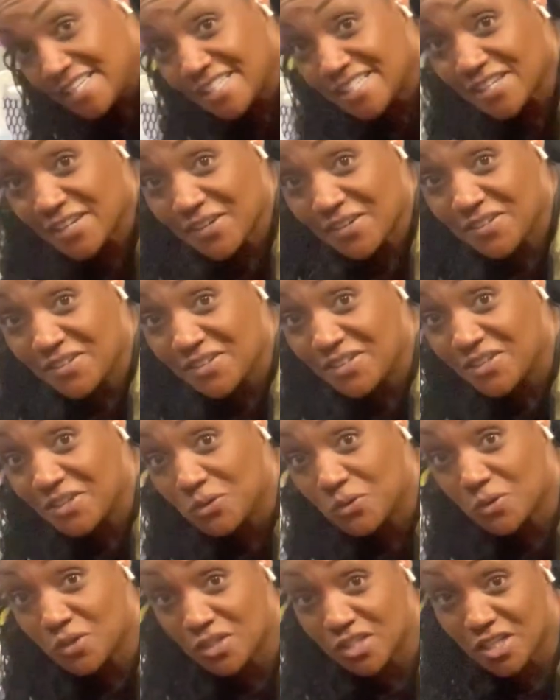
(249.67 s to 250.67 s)
So
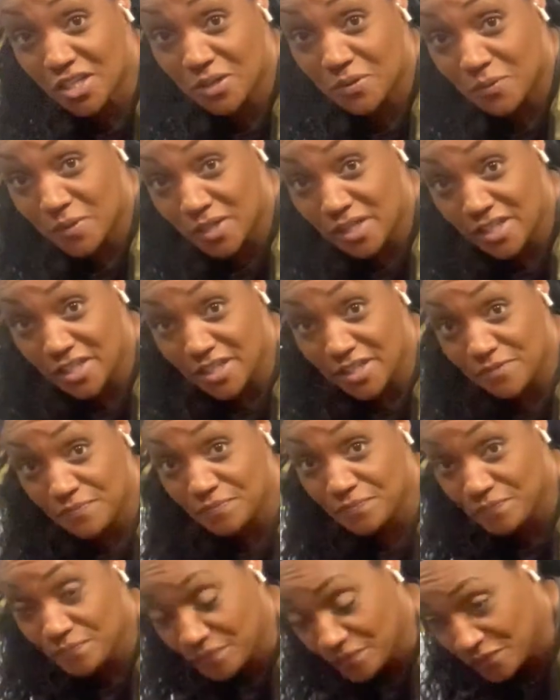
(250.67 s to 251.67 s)
you're going to take one knee,
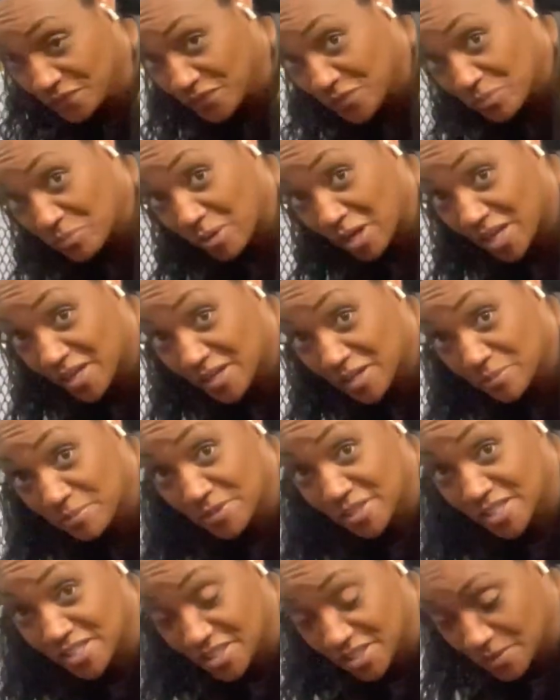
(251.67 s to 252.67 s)
back it up
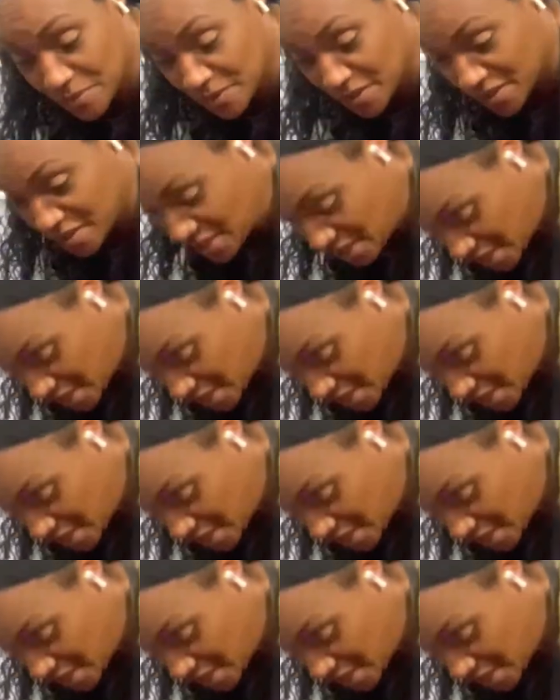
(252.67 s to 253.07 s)
against the wall.